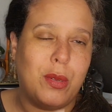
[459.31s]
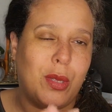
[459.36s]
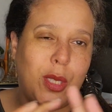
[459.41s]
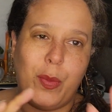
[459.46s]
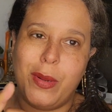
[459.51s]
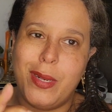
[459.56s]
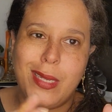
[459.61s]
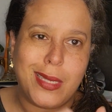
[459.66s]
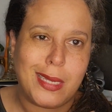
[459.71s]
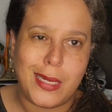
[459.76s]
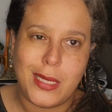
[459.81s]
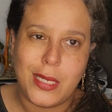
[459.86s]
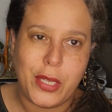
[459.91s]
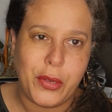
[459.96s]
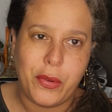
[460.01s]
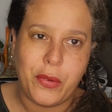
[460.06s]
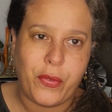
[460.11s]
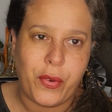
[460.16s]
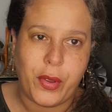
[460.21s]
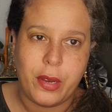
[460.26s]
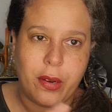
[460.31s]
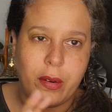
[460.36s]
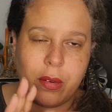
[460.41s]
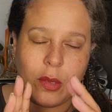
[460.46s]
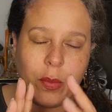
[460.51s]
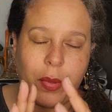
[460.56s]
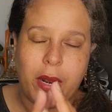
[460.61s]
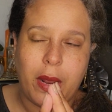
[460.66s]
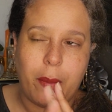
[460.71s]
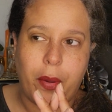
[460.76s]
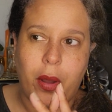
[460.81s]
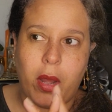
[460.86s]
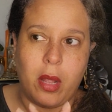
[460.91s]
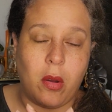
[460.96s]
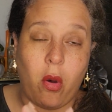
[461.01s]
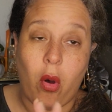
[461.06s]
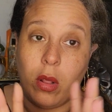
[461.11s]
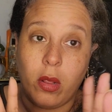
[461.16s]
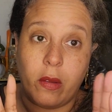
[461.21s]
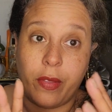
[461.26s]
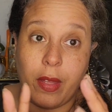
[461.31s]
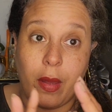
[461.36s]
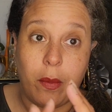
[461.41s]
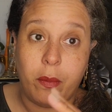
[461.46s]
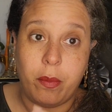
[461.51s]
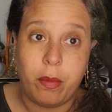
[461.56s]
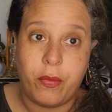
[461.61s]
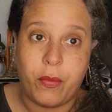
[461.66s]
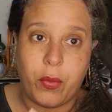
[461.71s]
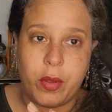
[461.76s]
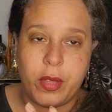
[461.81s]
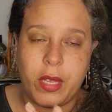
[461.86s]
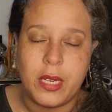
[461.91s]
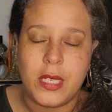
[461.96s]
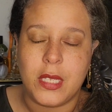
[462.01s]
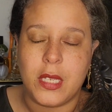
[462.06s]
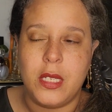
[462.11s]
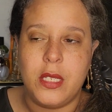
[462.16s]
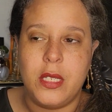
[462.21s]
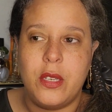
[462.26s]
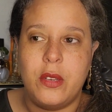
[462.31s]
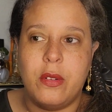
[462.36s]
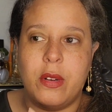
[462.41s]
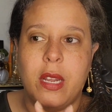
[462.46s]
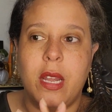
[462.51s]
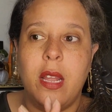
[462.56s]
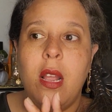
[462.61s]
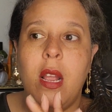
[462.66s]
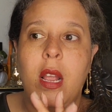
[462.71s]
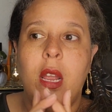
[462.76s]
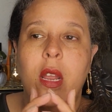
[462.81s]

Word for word: It's been discontinued for years, but I bought all of them before they discontinued it.